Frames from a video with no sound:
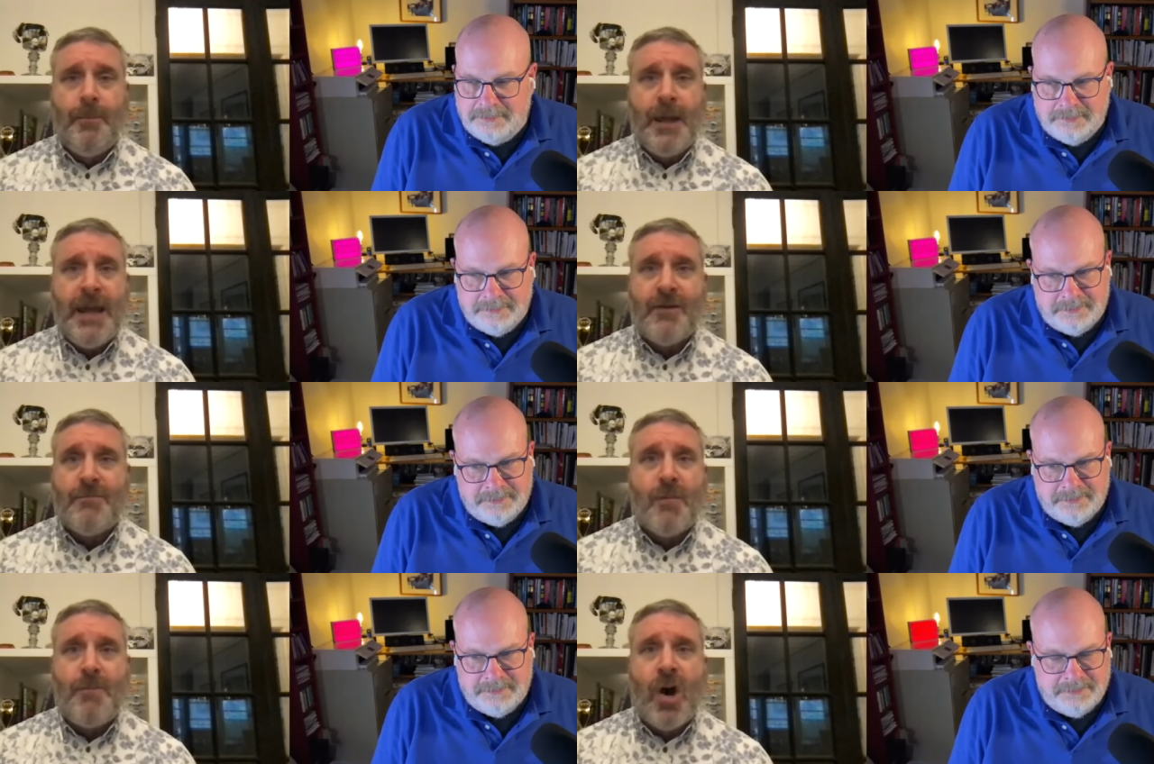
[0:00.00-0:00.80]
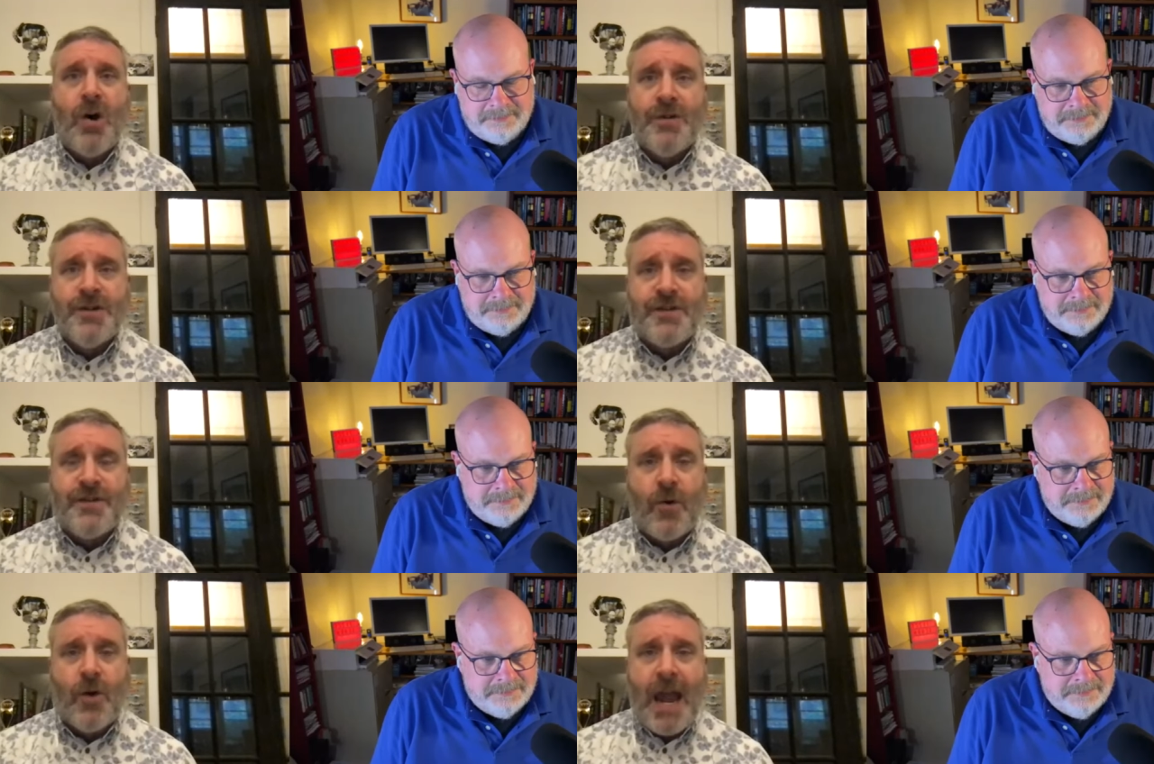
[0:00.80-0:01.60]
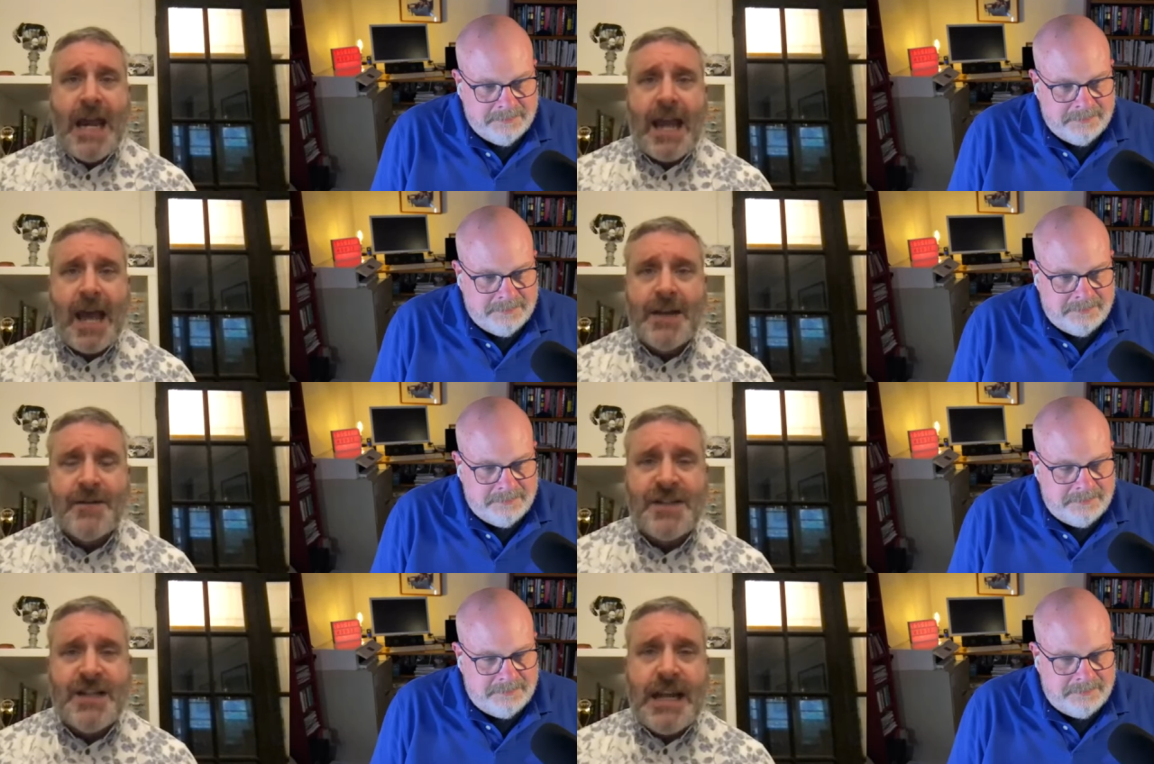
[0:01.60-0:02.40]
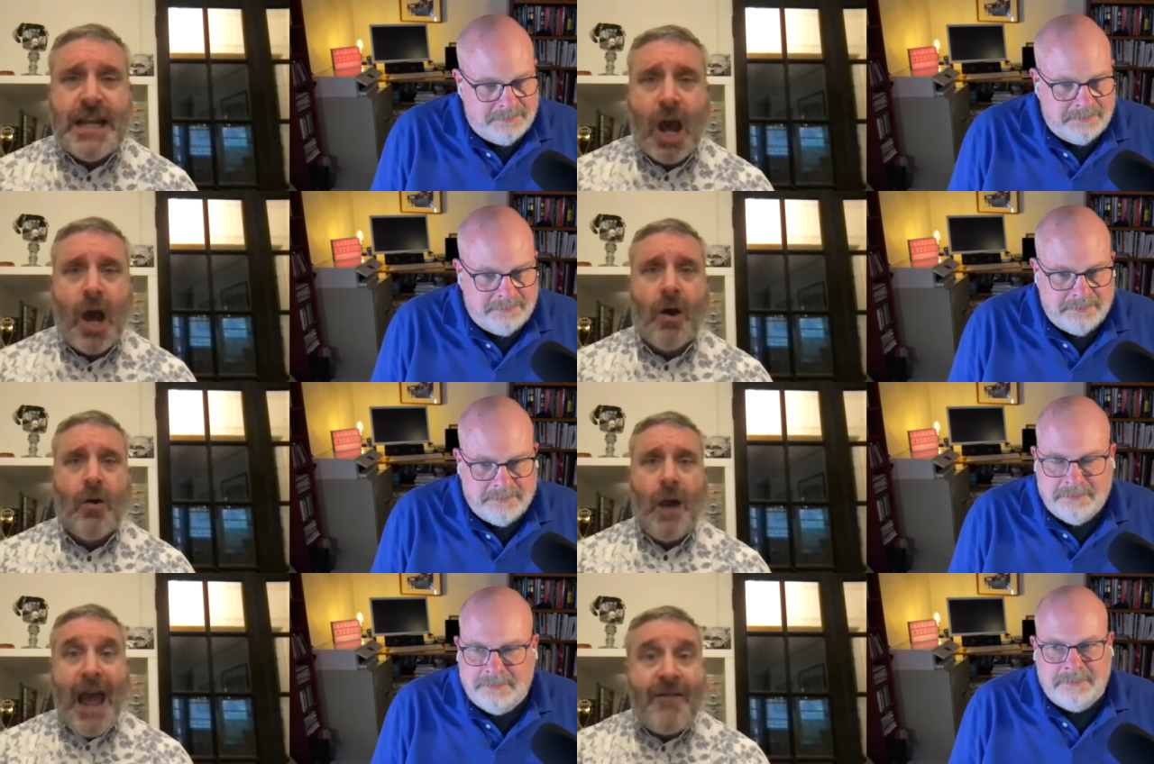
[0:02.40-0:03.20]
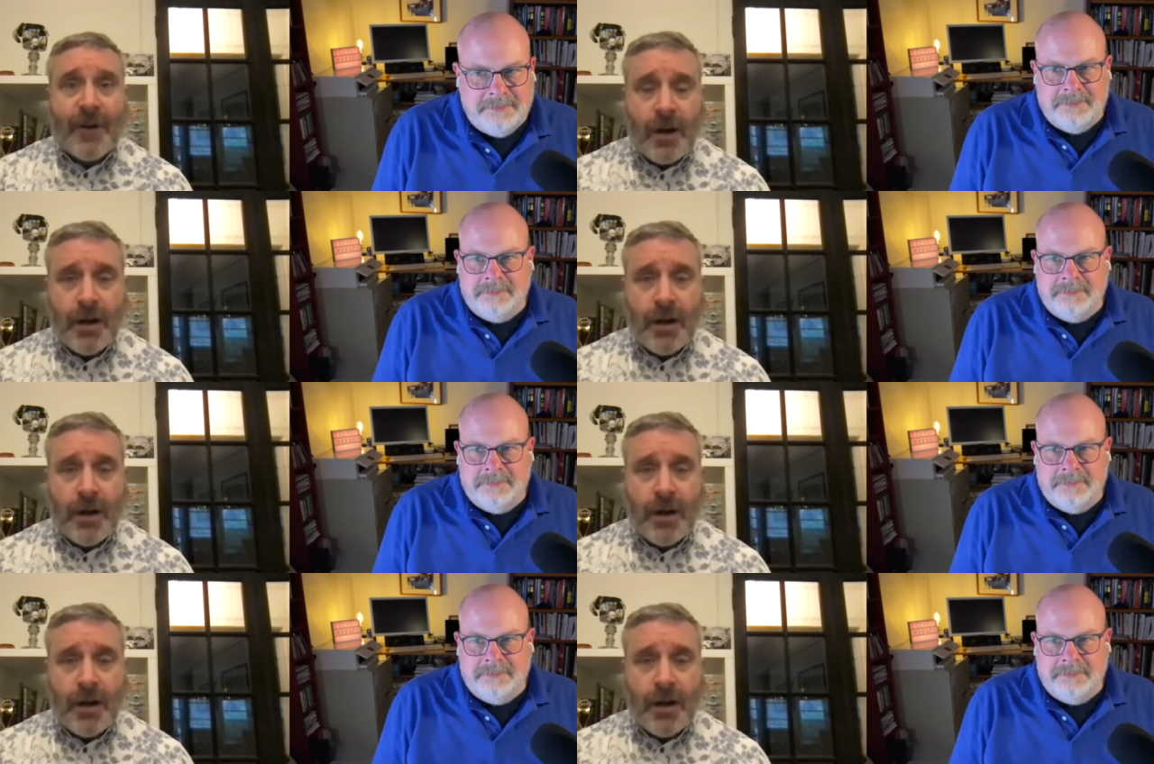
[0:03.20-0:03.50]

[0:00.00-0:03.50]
Speaker 1: even proposed for any kind of CEO ever.